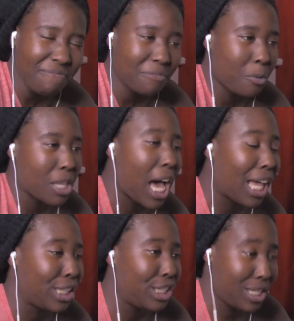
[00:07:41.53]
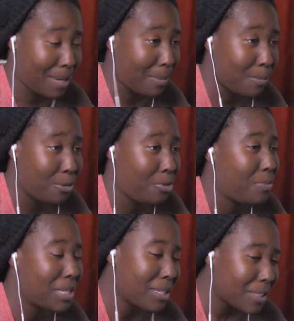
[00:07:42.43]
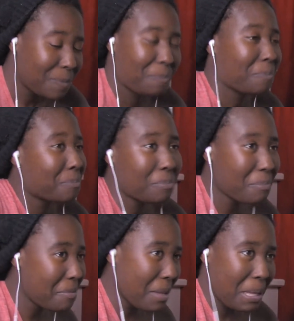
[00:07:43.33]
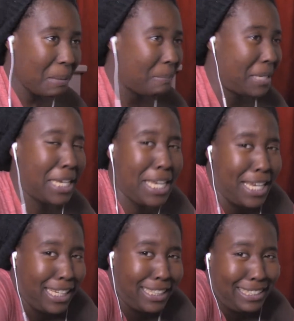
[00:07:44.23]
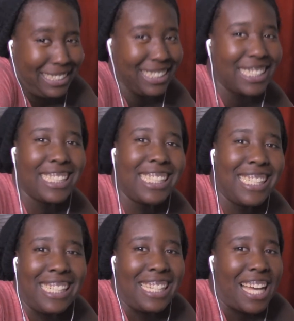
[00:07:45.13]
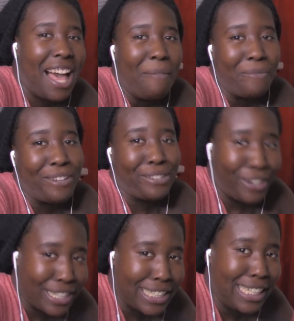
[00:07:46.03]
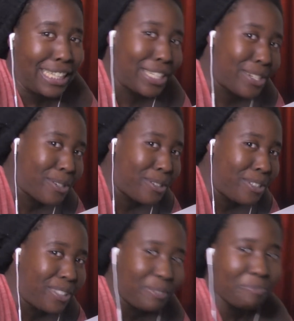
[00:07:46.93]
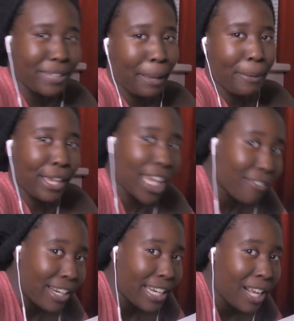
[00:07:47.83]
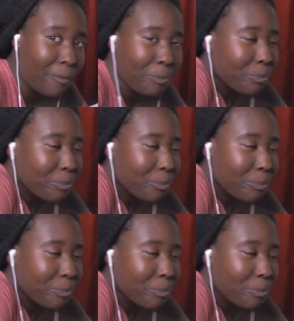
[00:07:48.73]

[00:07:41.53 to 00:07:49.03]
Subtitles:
with oddly shaped boobs. But yeah, I'm just starting to like this girl that I'm looking at right now.